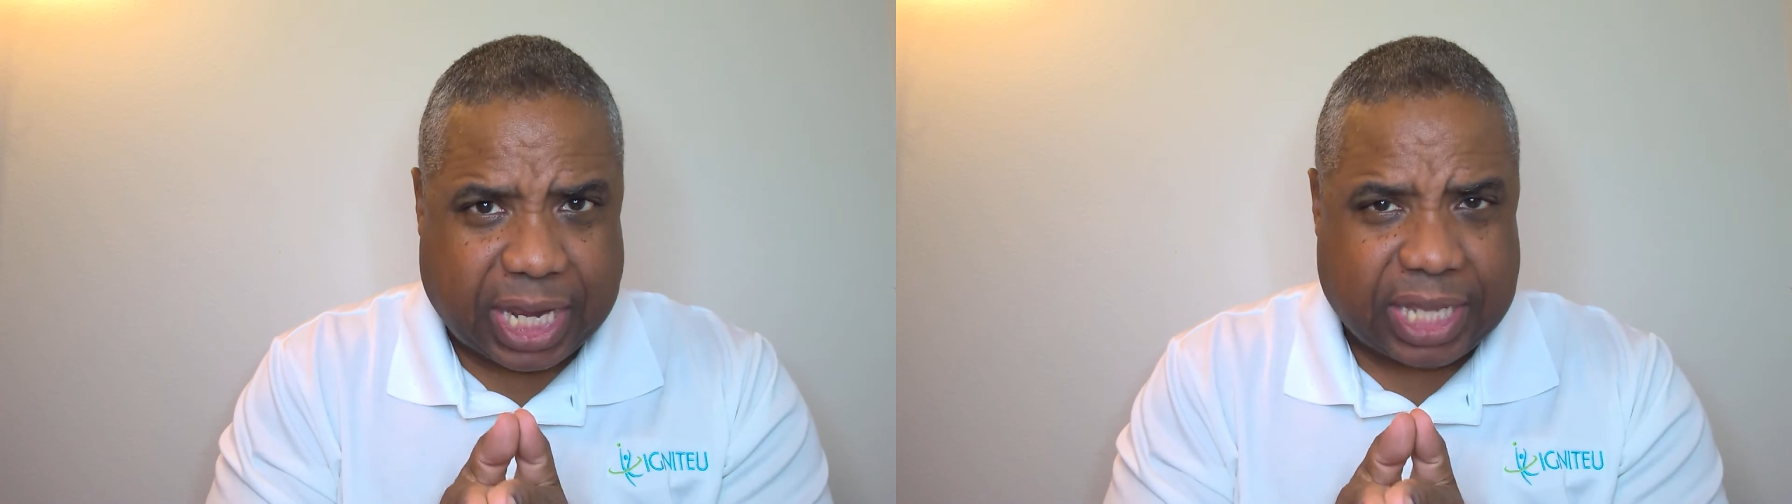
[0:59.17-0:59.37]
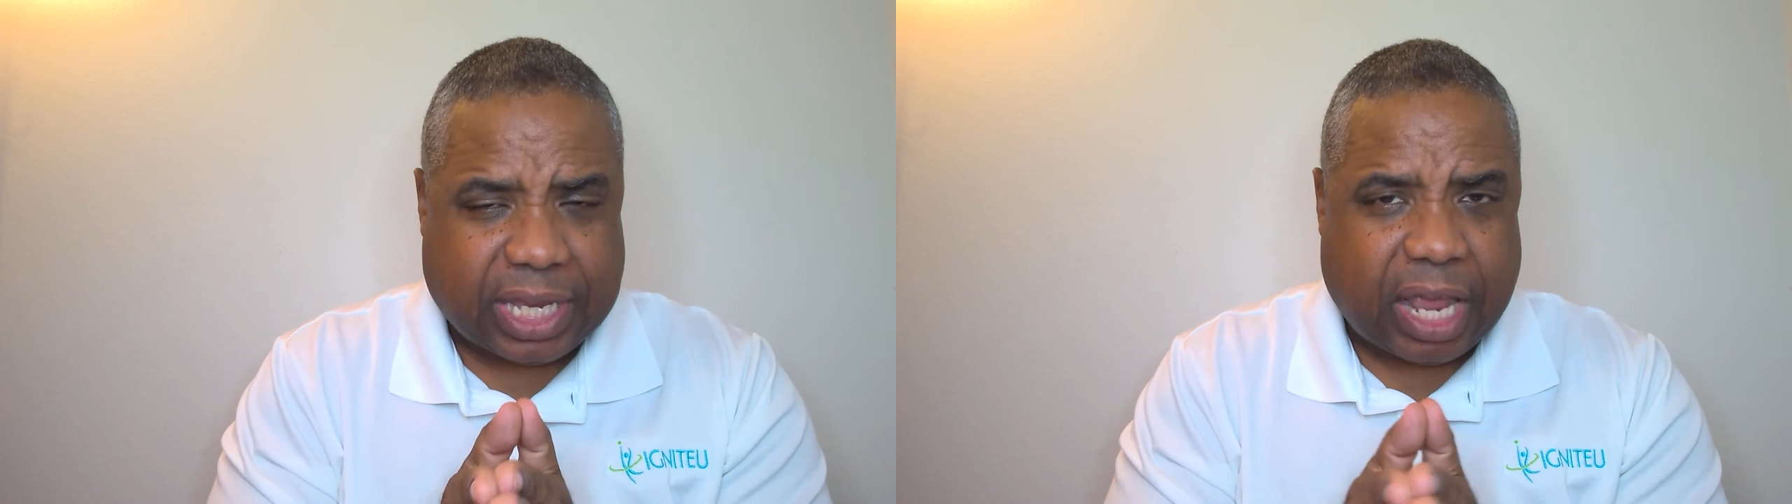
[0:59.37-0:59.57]

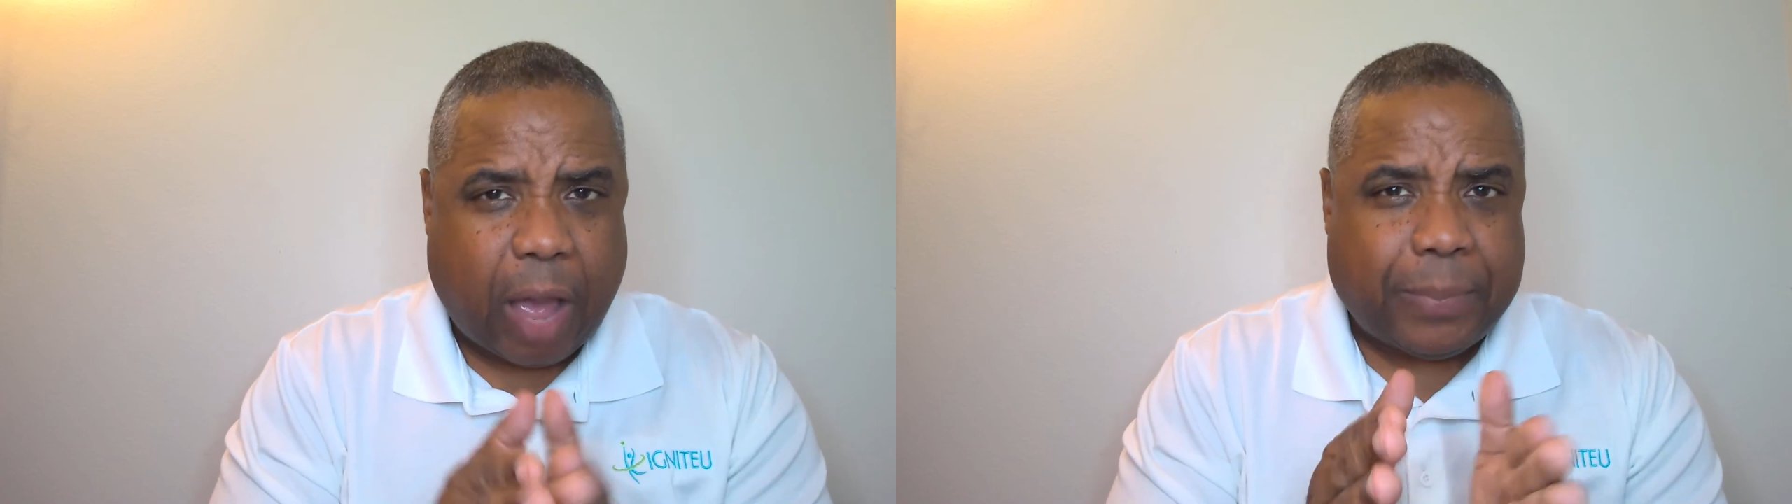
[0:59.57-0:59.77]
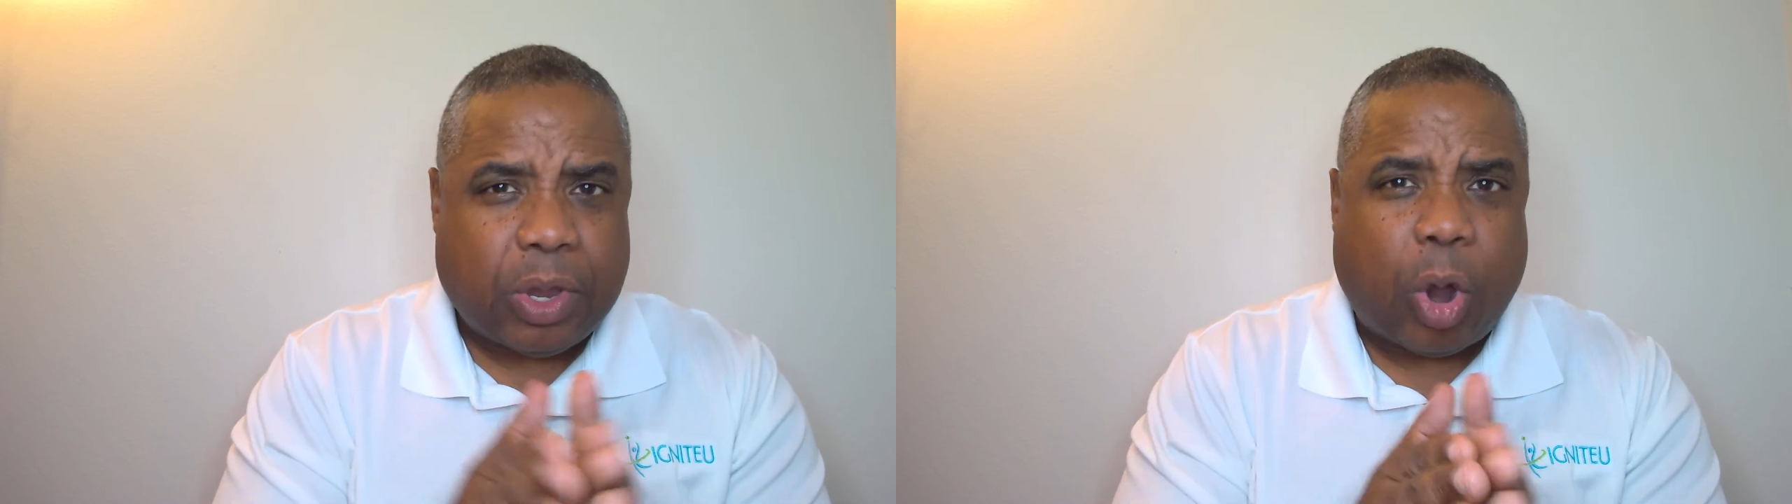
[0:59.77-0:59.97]
to
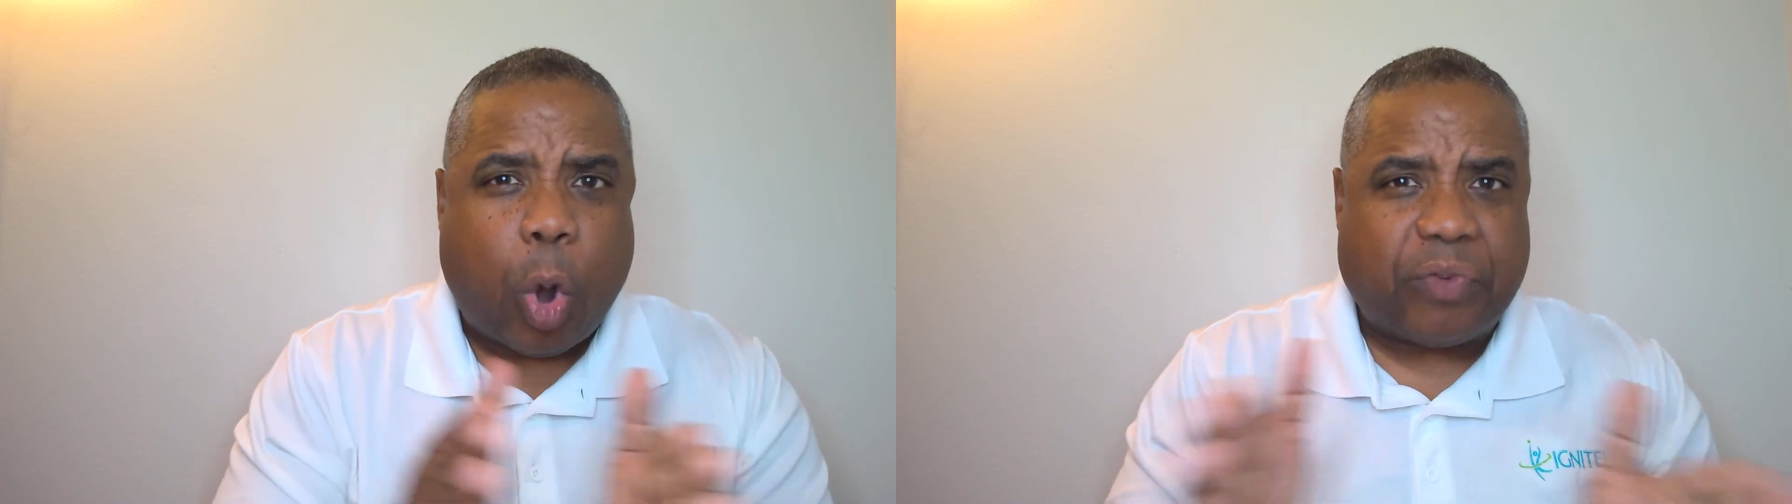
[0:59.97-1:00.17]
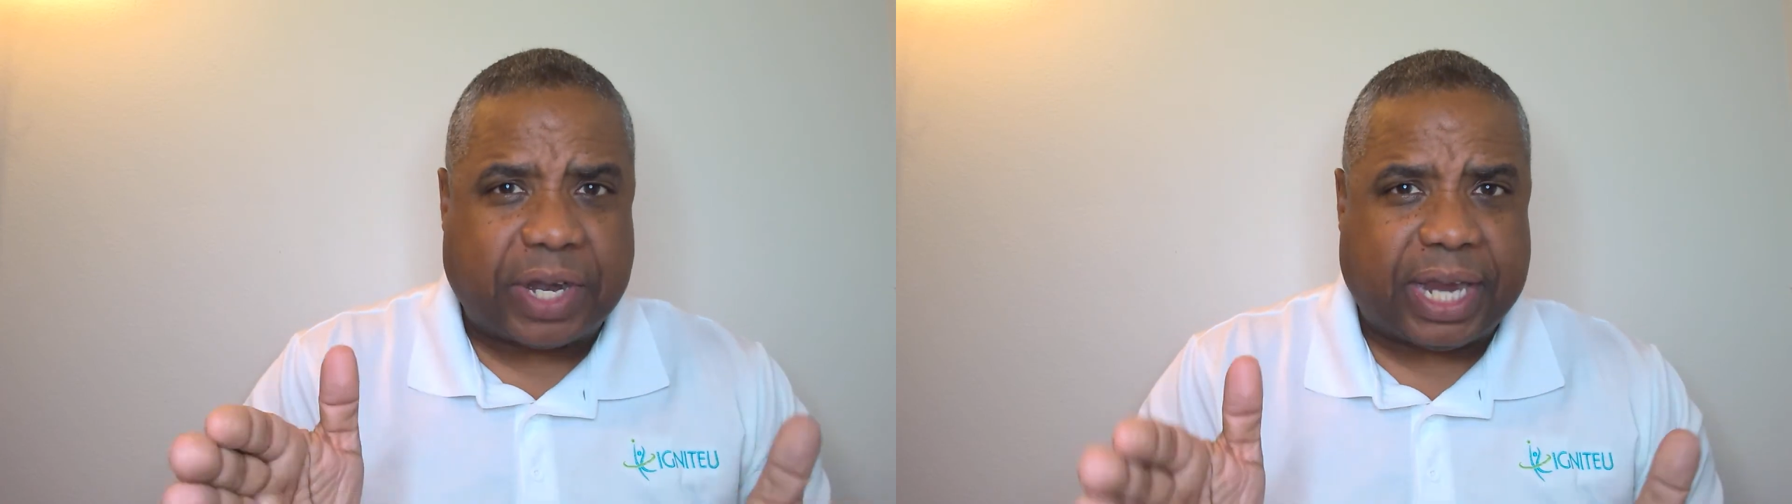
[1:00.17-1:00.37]
help you
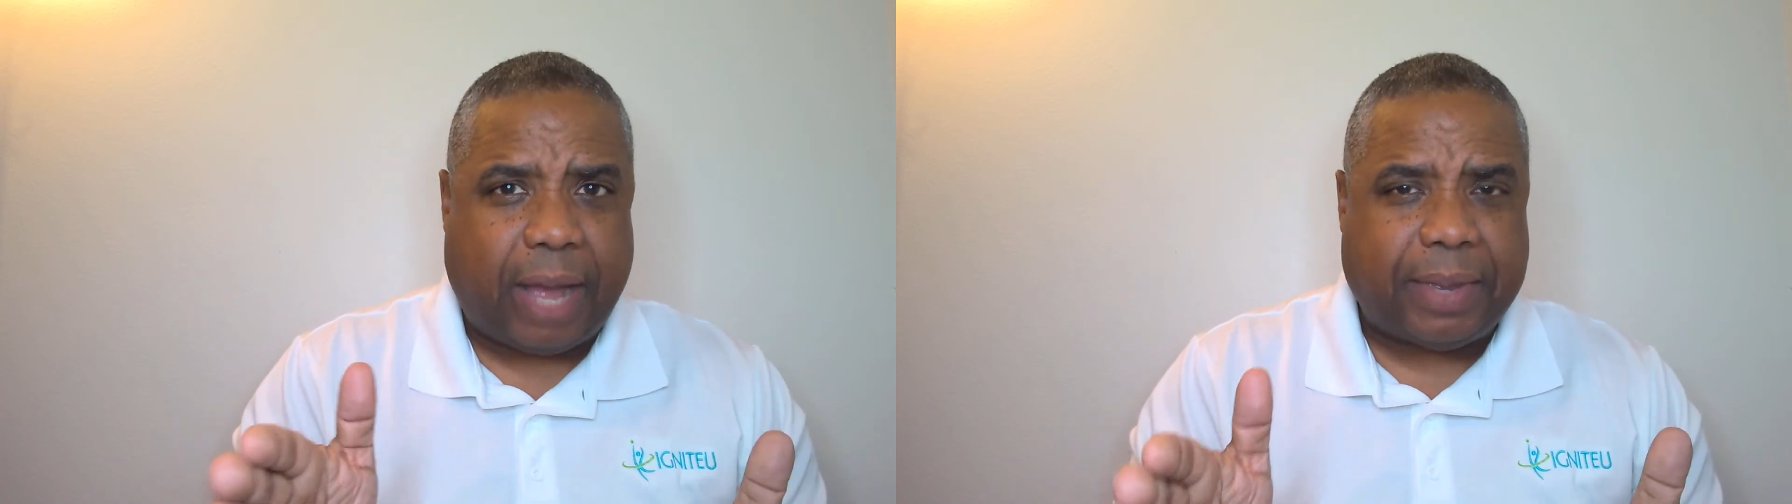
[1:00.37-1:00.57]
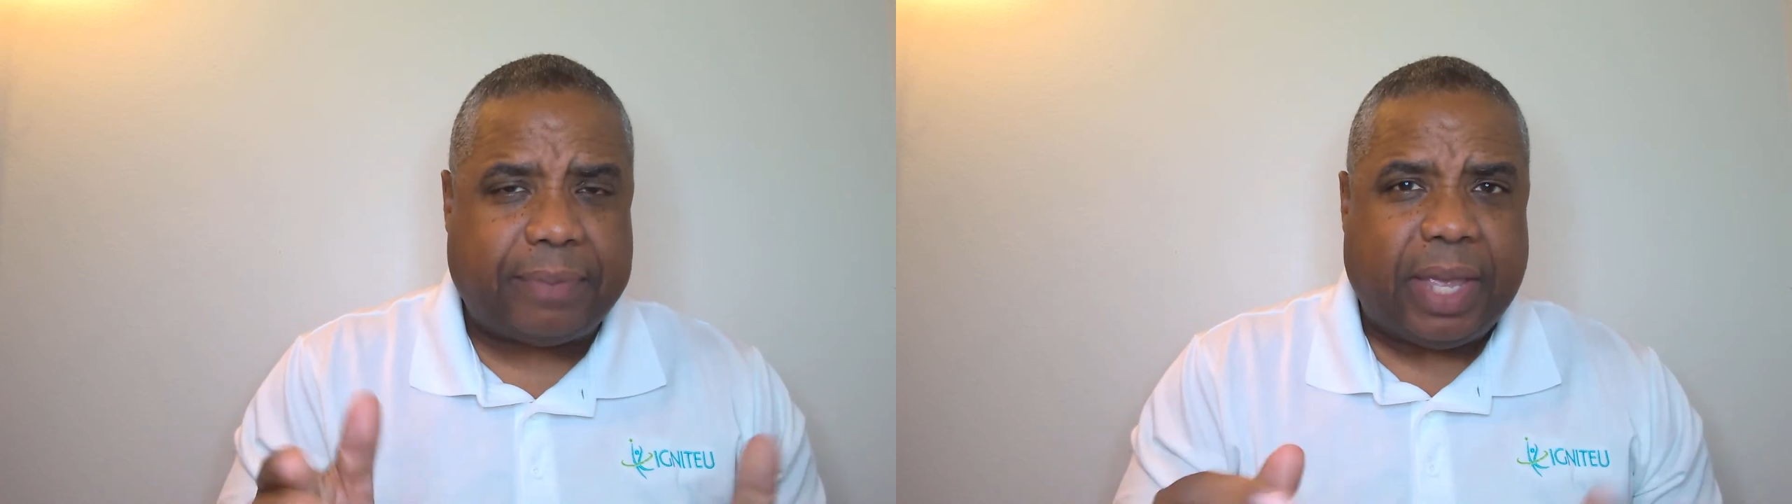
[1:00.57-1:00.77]
overcome it.